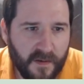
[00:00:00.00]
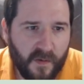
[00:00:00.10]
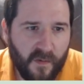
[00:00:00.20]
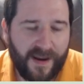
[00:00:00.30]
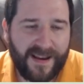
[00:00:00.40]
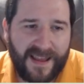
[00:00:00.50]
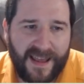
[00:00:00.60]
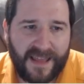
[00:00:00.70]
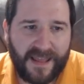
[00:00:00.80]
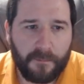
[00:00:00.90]
right?
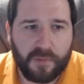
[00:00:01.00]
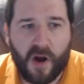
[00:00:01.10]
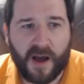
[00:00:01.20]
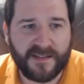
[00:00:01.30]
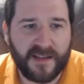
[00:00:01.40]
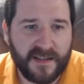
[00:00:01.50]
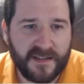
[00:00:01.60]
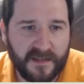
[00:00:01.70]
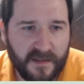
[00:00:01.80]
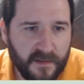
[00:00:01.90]
And that
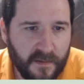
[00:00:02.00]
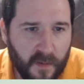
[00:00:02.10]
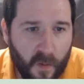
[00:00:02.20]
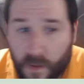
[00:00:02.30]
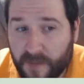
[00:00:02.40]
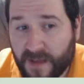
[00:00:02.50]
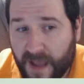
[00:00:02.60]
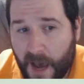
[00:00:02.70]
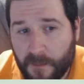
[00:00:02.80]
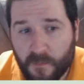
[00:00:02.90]
process, one of the
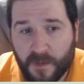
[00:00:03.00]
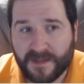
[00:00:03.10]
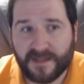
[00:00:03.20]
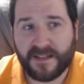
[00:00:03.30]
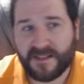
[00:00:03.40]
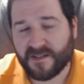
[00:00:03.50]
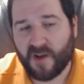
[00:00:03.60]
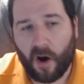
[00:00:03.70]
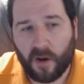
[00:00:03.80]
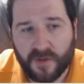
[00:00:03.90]
common ones at least, is
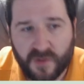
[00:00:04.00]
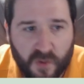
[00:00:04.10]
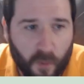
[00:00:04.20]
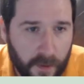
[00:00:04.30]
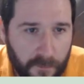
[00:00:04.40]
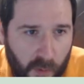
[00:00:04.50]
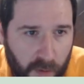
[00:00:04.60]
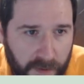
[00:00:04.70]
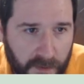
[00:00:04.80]
called storyboarding.